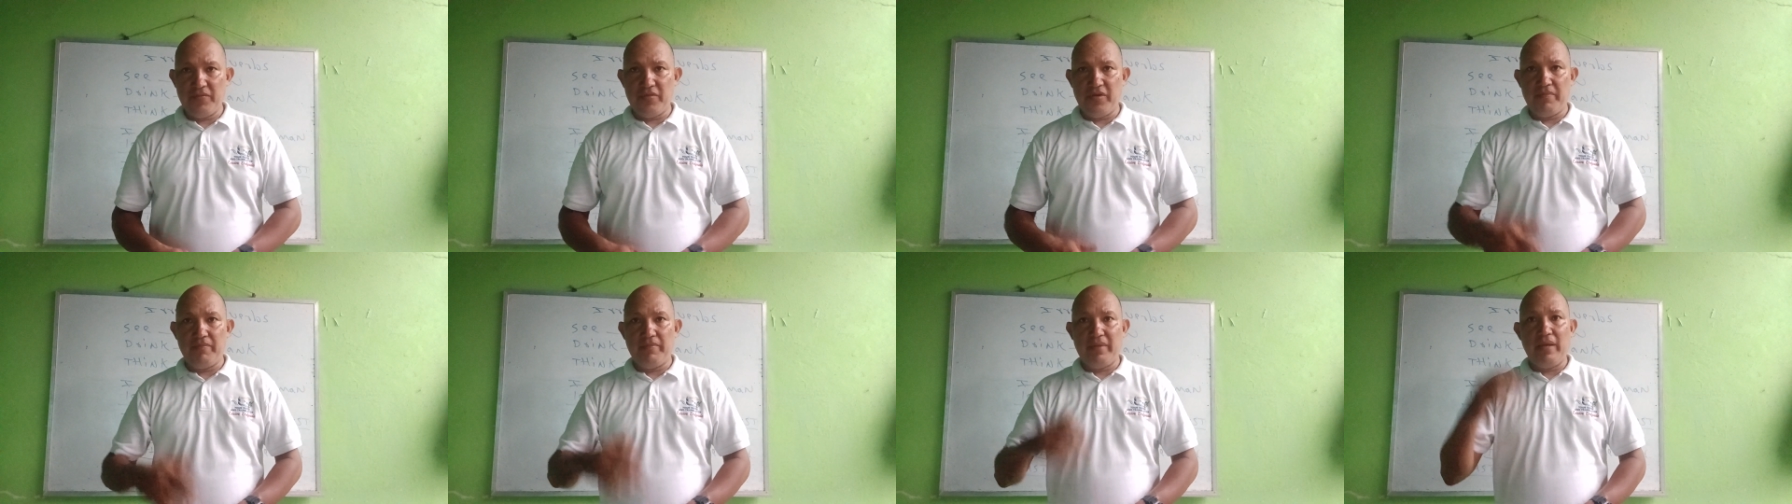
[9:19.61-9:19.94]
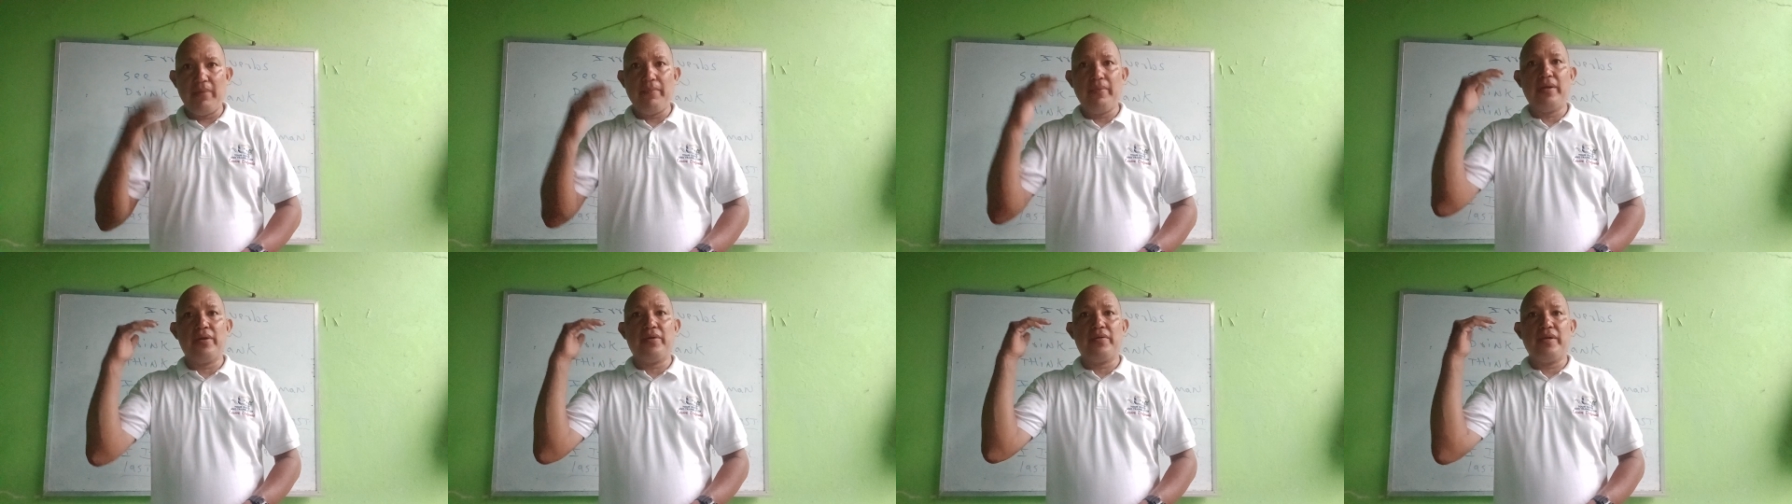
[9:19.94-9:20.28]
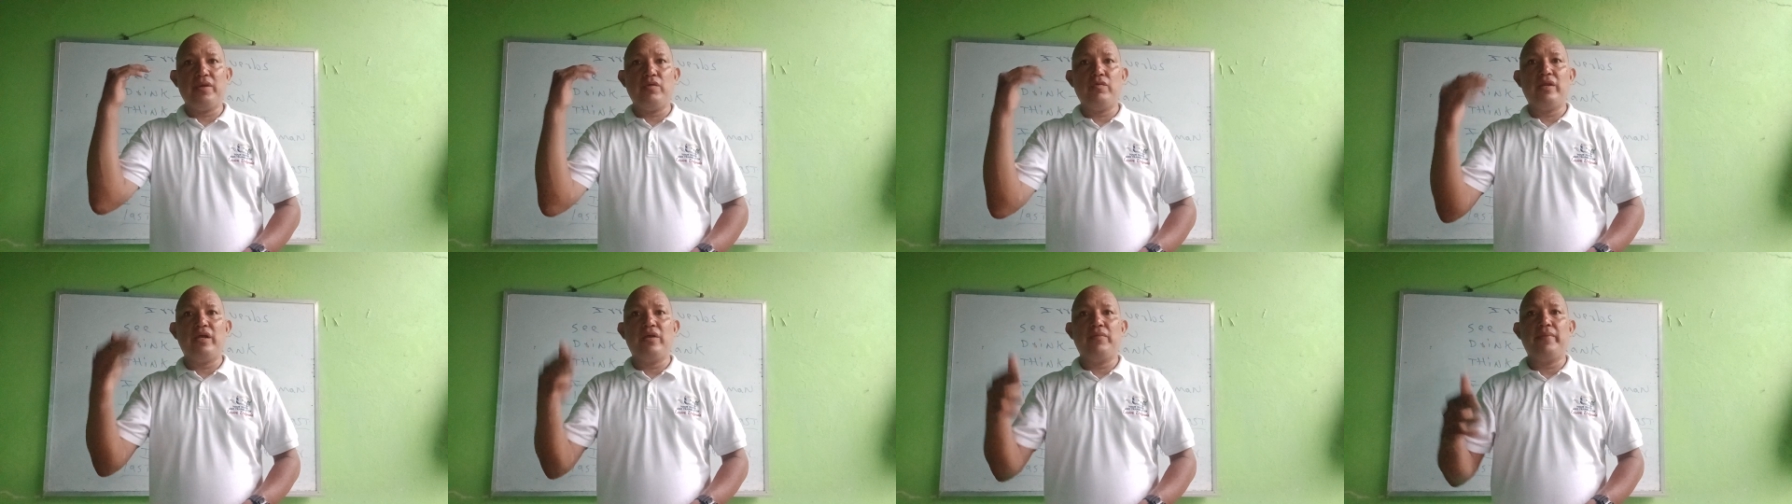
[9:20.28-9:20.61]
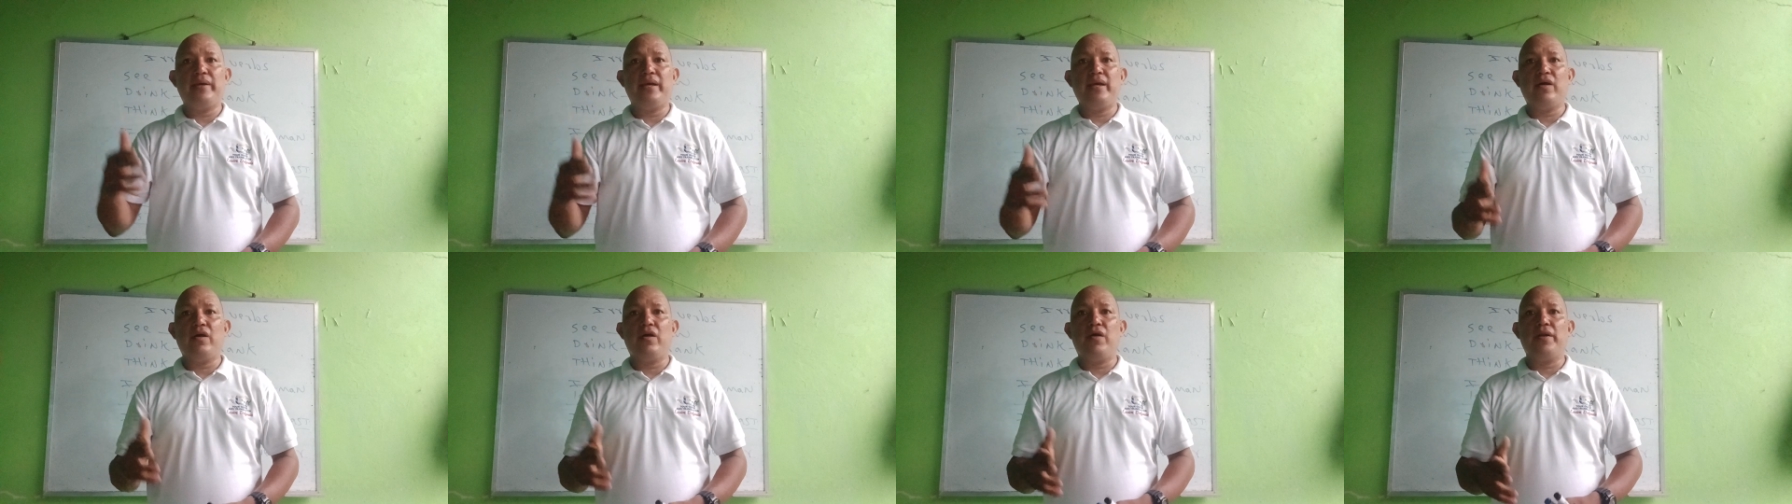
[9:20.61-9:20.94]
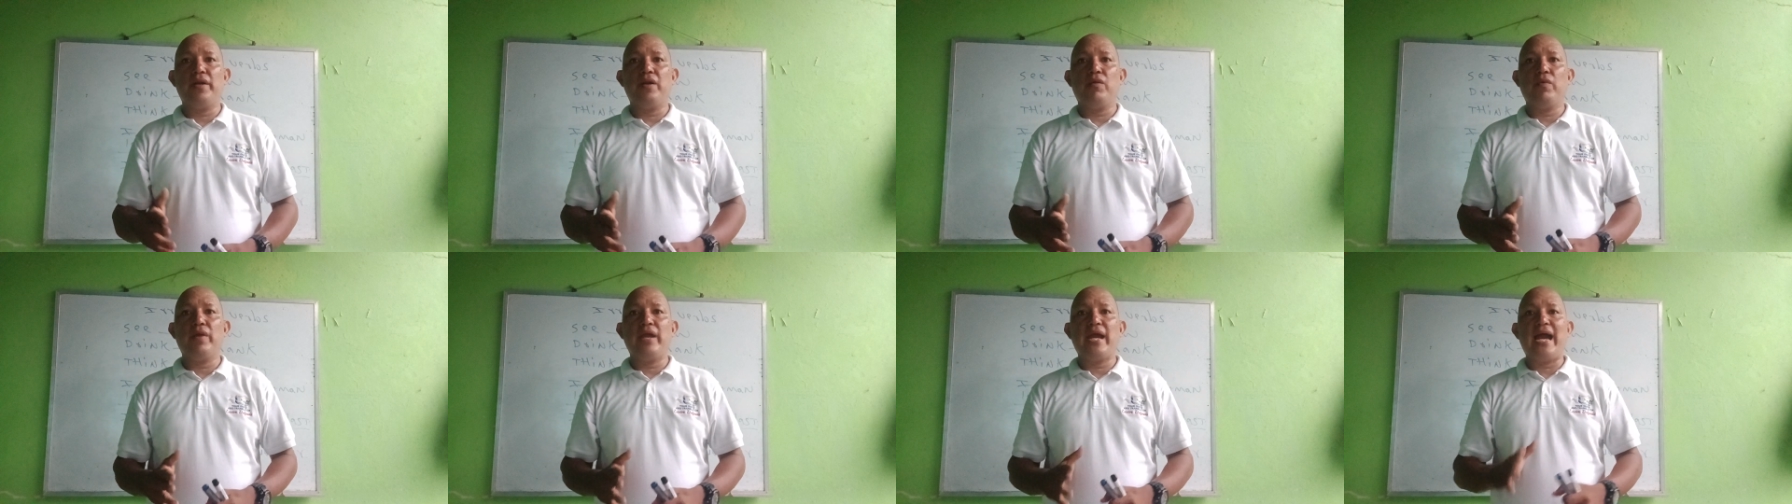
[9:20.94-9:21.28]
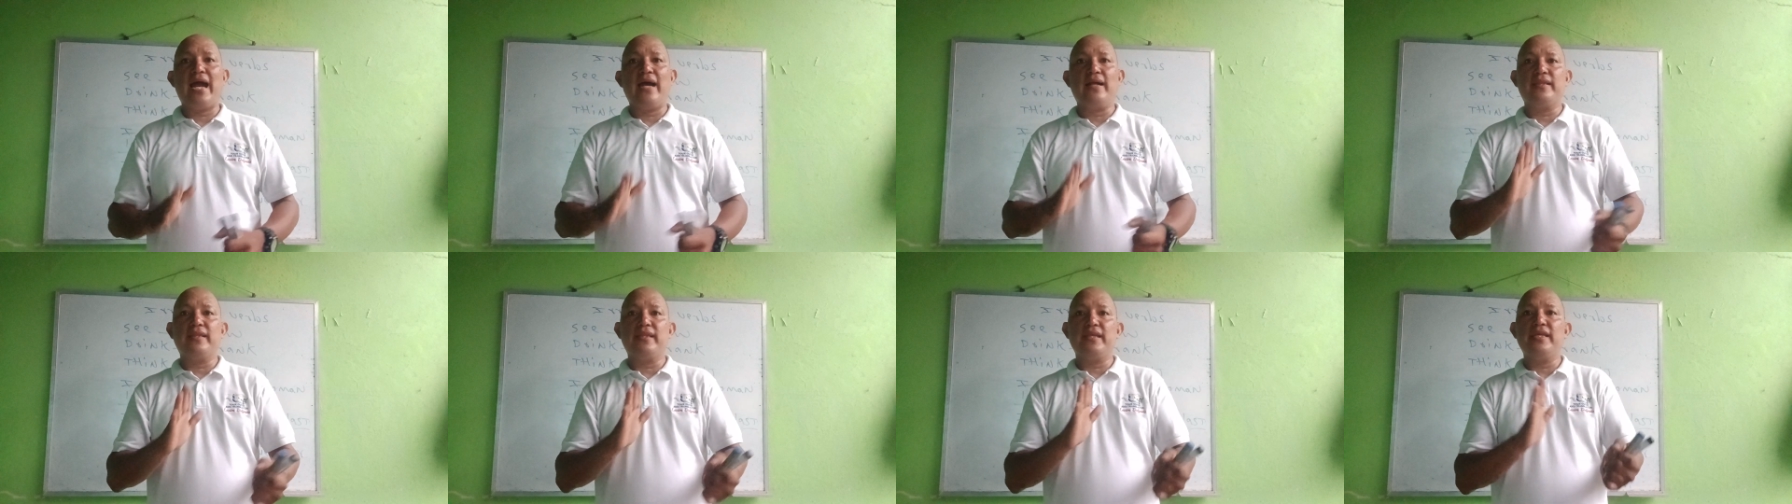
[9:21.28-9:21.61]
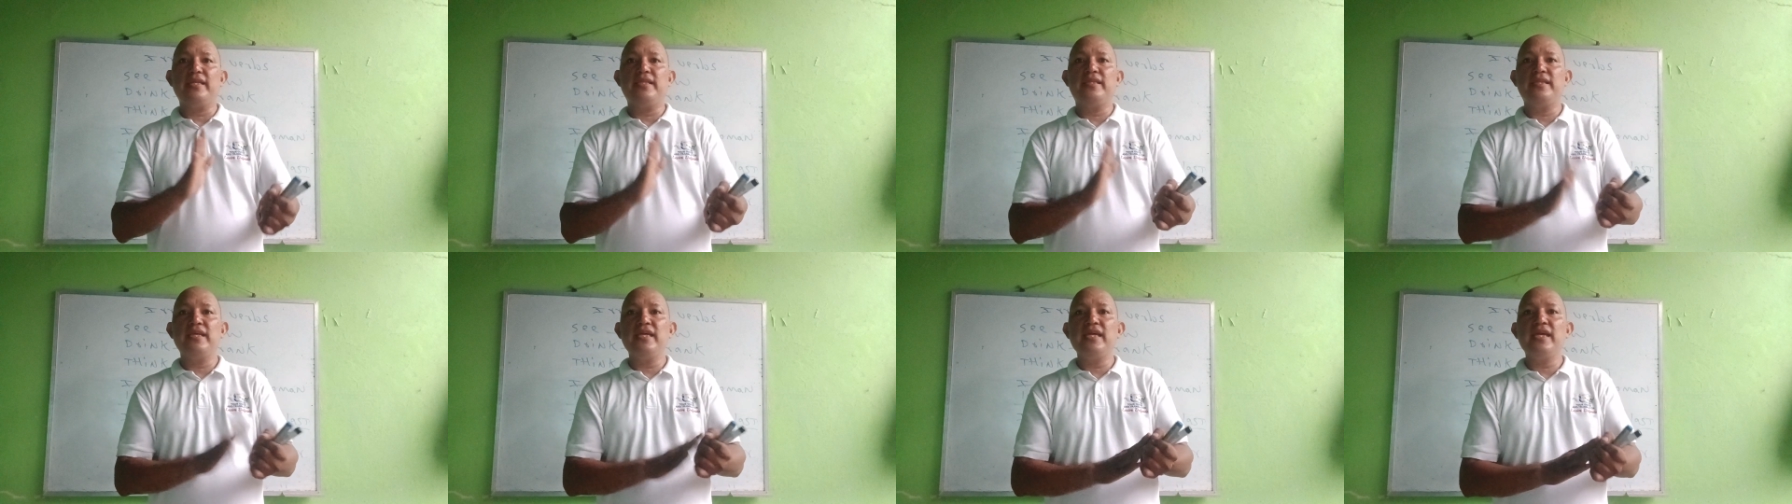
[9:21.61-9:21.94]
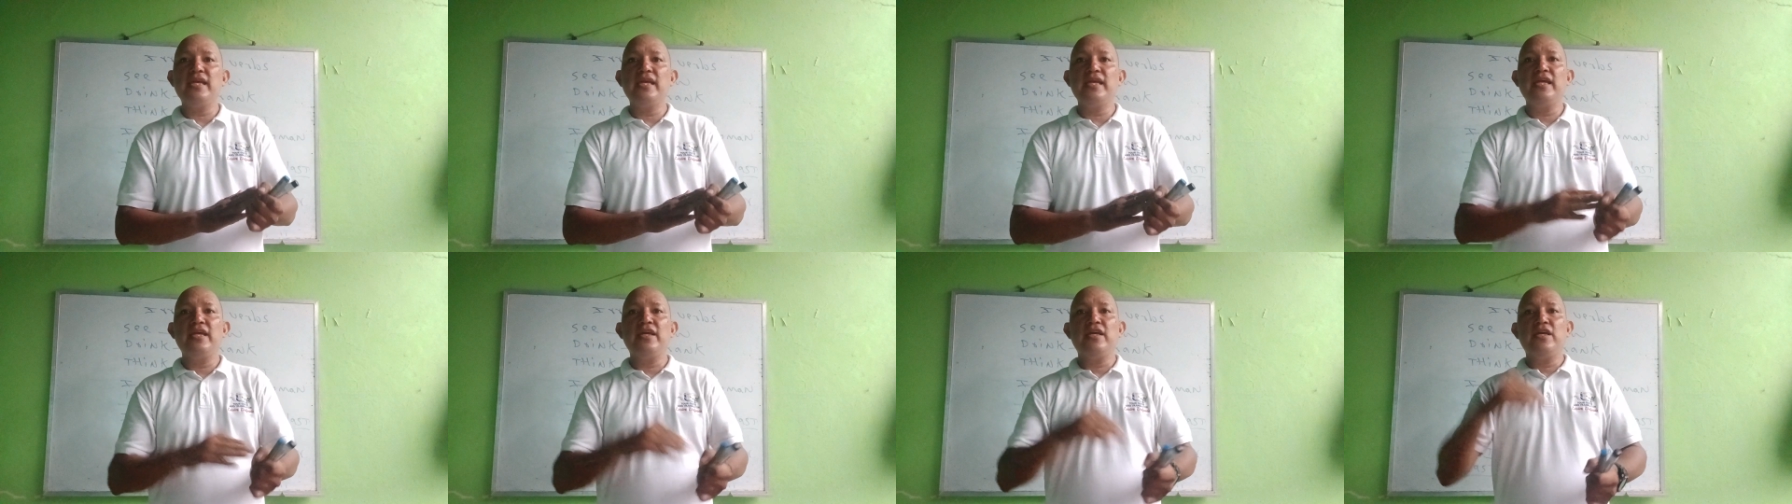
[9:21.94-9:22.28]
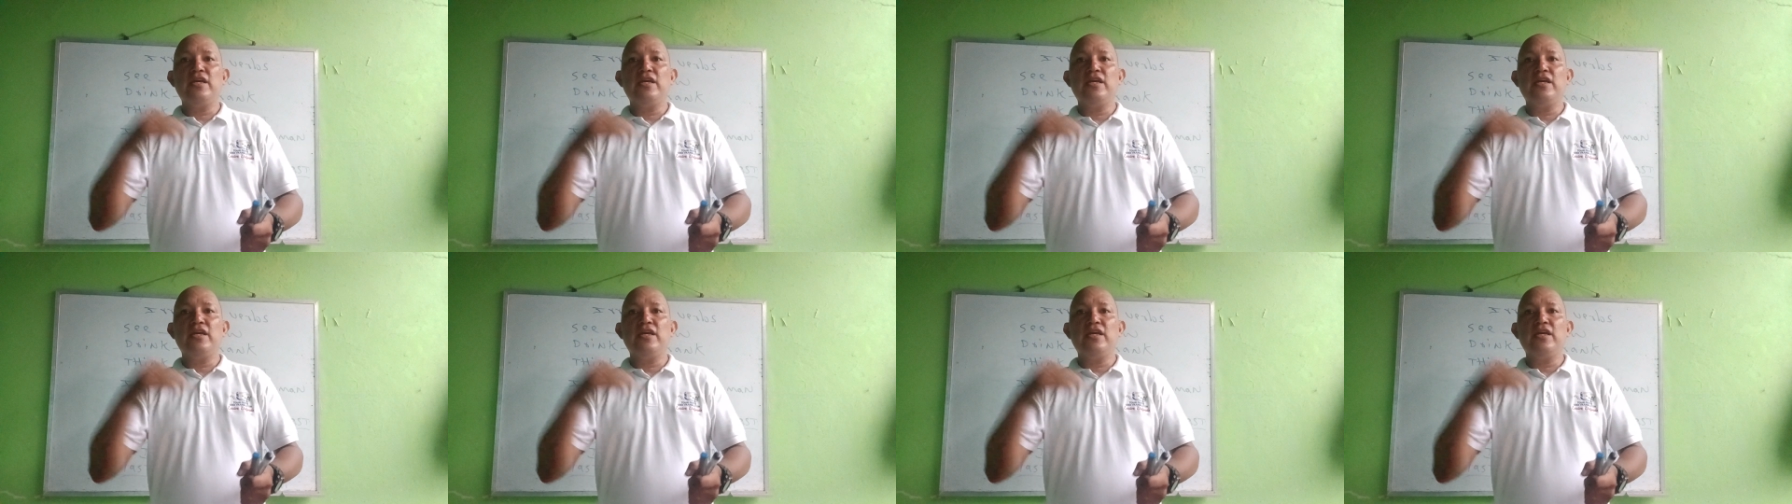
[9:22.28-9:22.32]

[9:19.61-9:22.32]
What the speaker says: Remember, regular verb only we add ed